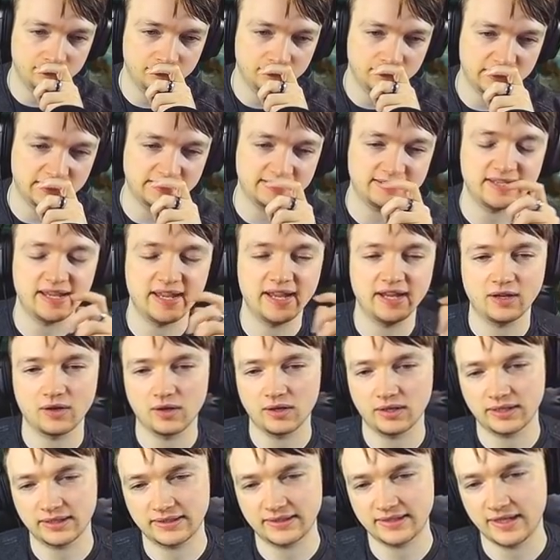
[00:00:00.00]
this deck
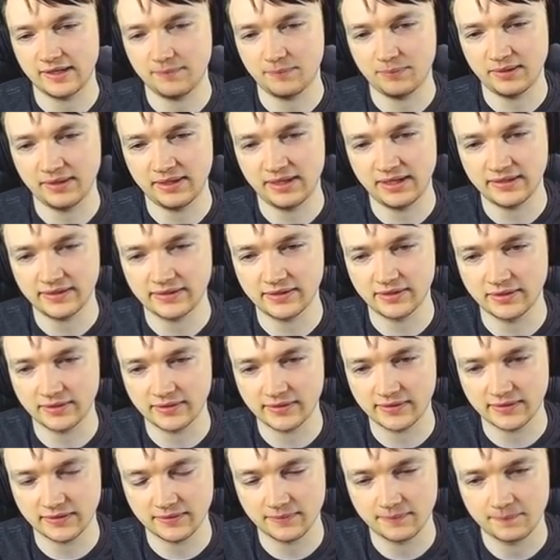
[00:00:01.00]
archetype, and that
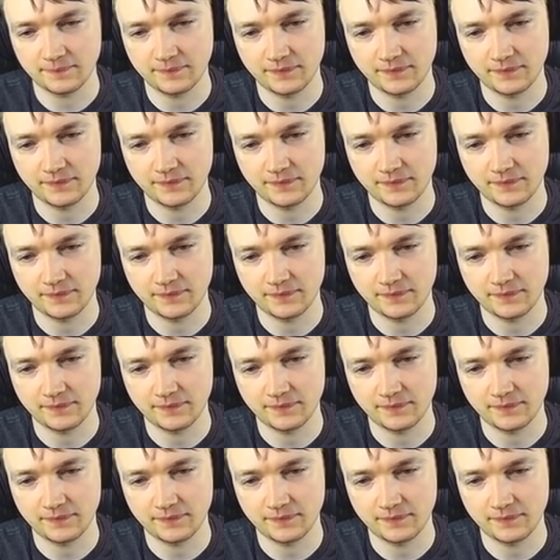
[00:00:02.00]
sucks.